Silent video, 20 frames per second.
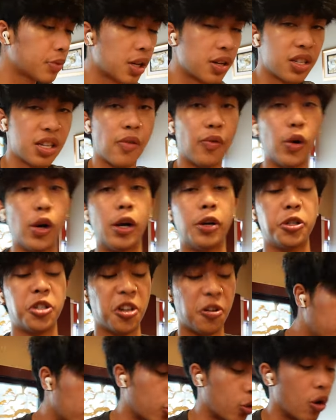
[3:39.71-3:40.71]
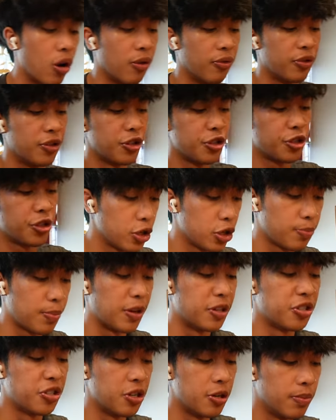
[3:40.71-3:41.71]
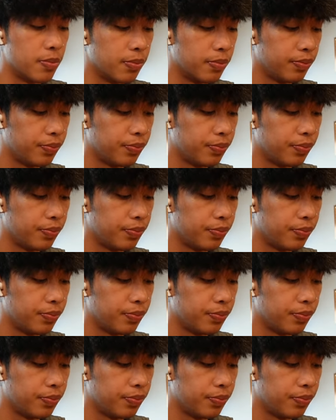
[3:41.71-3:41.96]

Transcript: 7 out of 10. The crawfish, spicy.